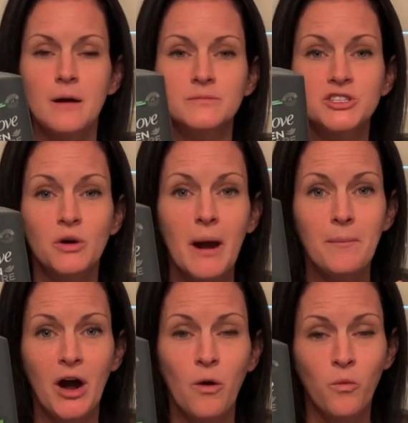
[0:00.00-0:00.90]
So I
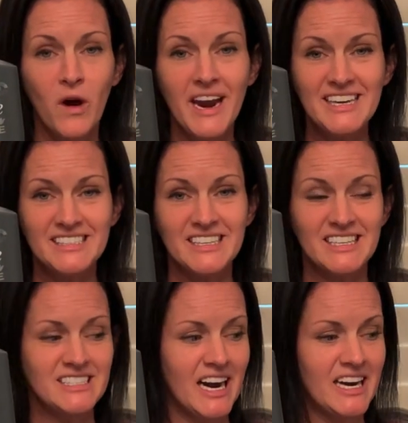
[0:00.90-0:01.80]
bought one at
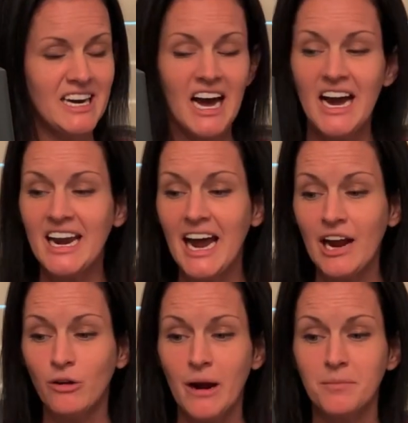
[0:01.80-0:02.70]
$6.99. I
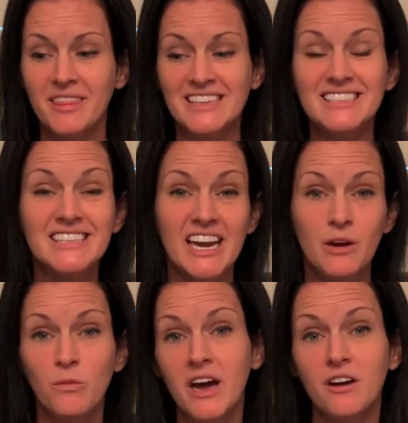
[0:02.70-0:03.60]
grabbed the
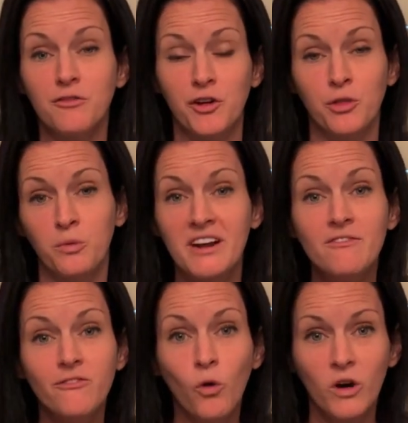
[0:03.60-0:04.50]
second one for
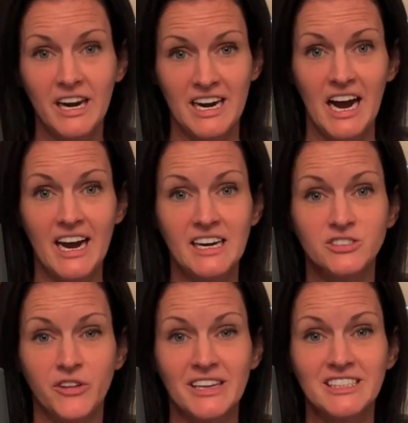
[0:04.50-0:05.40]
$3.49.
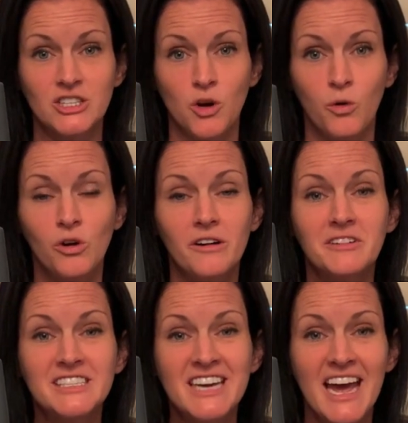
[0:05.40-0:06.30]
So that's a total of
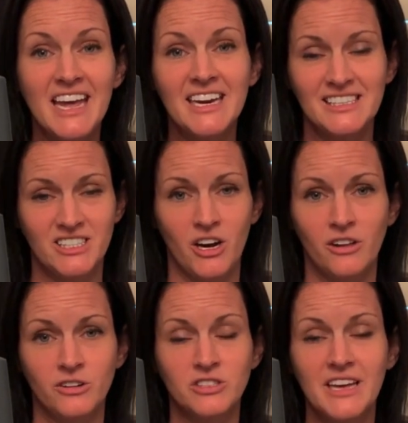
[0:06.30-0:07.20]

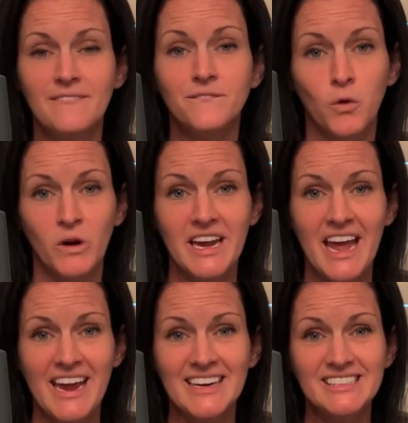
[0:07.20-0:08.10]

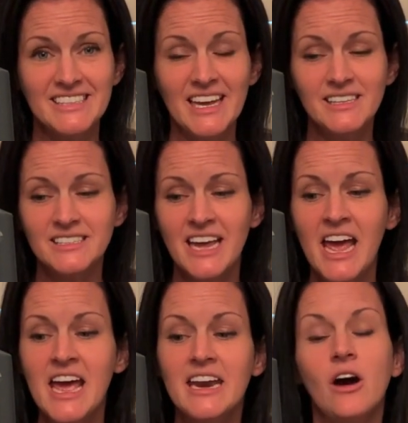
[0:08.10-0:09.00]
$10.48.
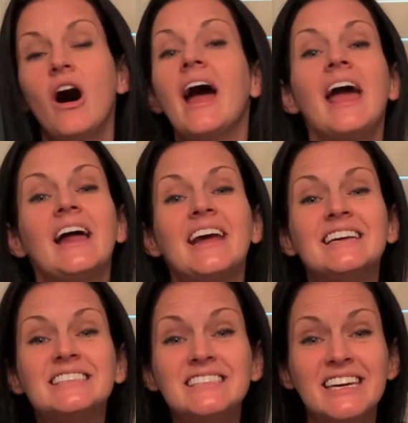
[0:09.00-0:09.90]
Now I had
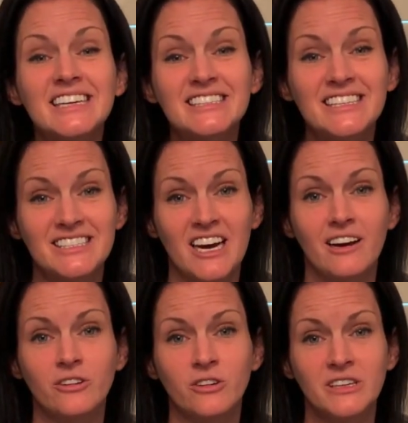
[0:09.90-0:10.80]
a
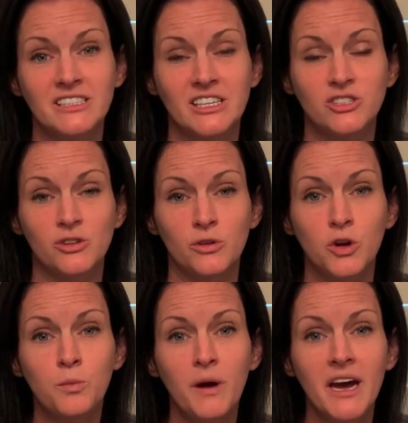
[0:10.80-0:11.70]
$6 digital
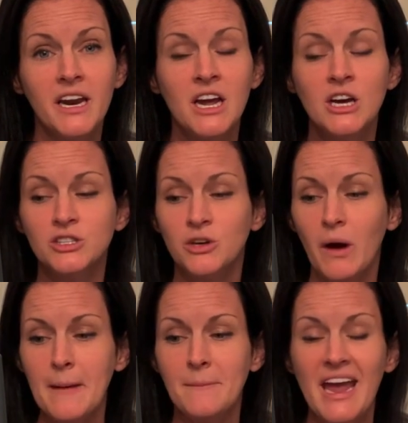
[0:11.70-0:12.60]
coupon, so
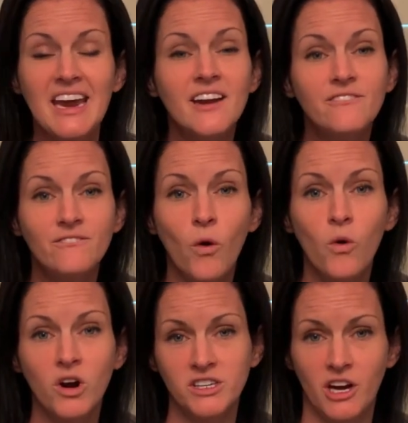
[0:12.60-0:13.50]
I paid
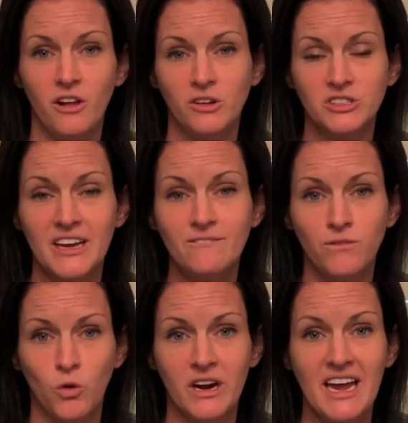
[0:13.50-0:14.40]

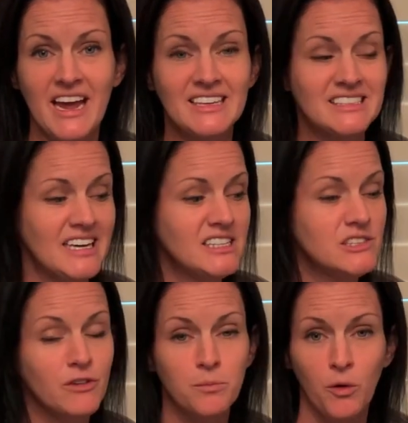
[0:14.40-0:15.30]
$4.48
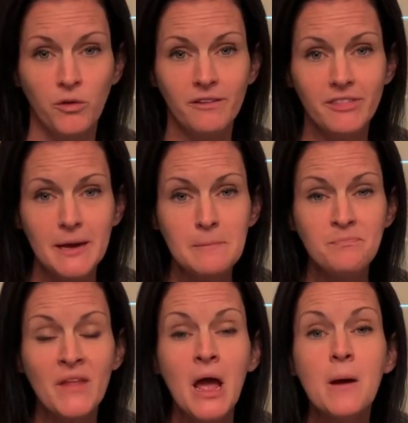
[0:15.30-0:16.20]
for both of them.
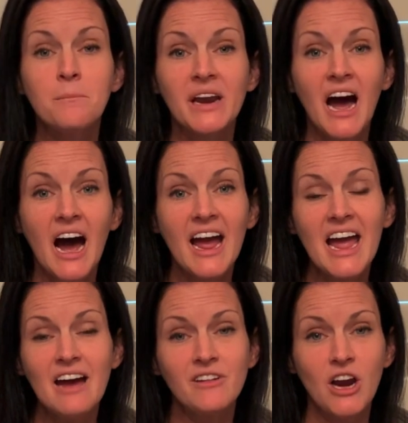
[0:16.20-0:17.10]
But I
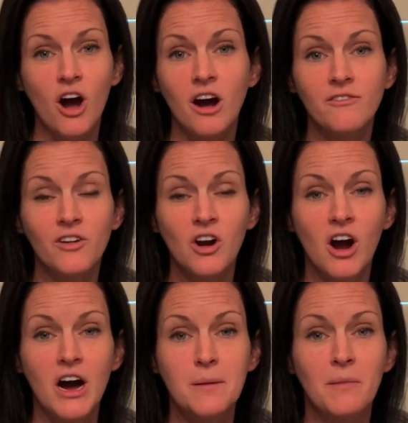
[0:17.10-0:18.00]
had an offer
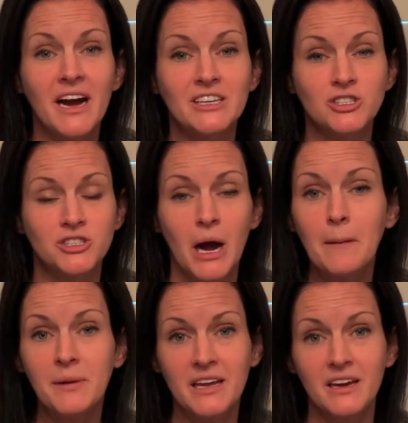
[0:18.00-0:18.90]
on my
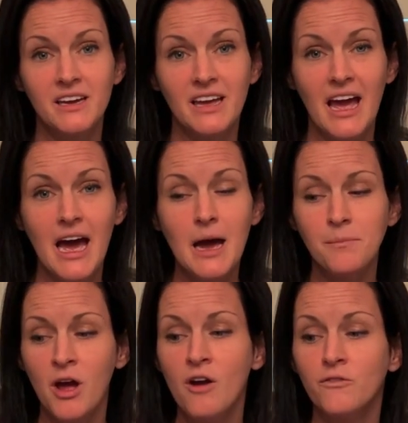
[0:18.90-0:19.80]
Shopkick app
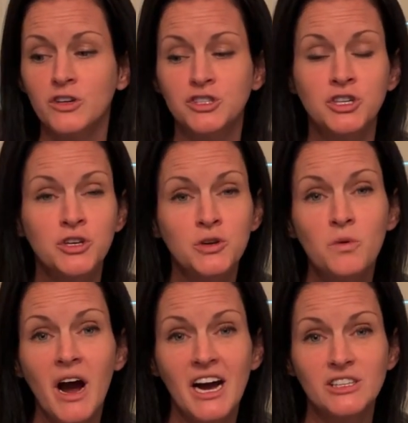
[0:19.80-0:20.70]
for
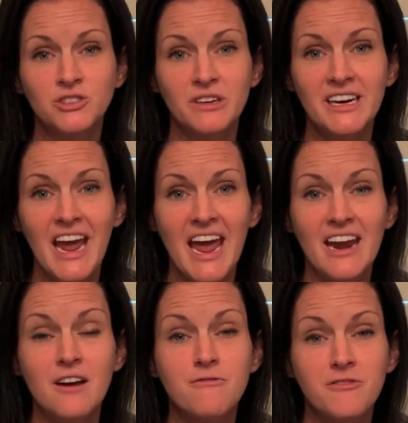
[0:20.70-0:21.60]

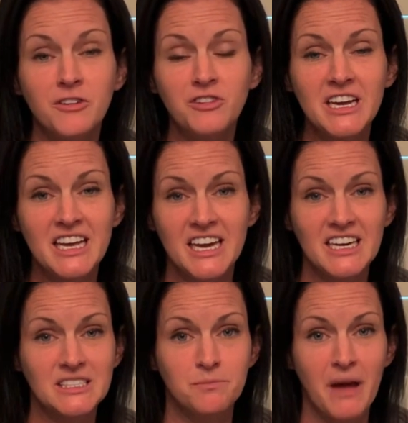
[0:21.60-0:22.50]
250
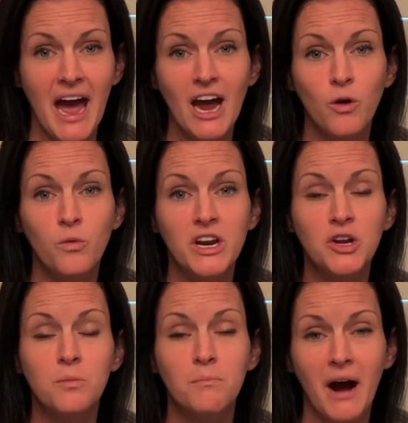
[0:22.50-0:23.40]
kicks back when
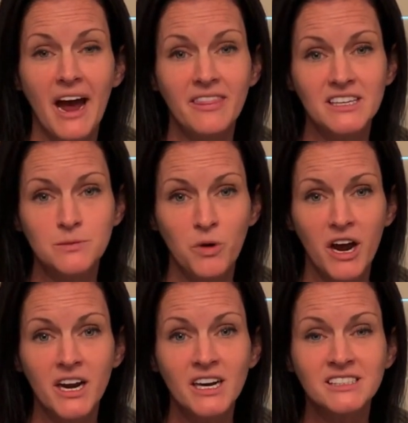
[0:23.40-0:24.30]
you buy this
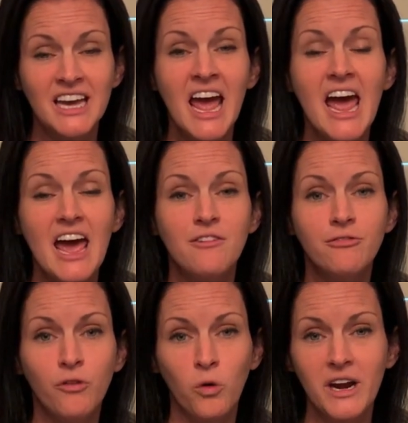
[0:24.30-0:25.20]
product and
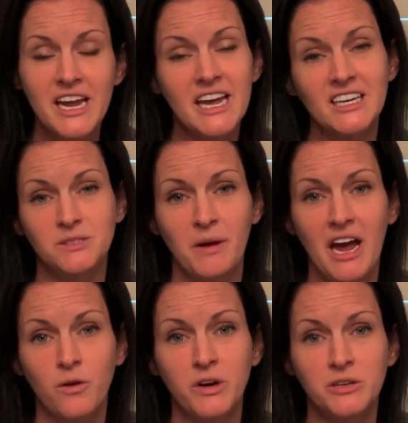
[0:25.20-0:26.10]
40 kicks
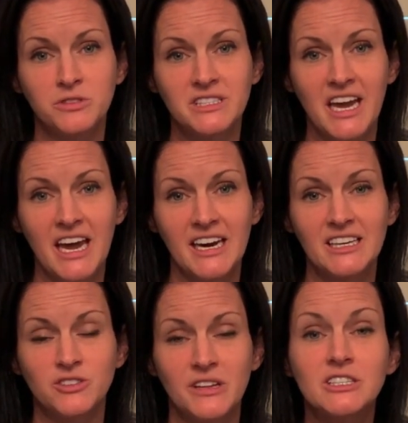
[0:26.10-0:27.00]
back when you scan
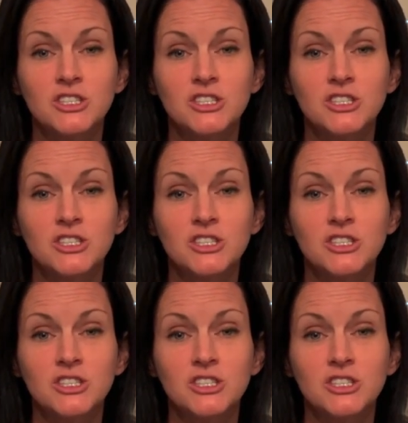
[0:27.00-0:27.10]
it. So that's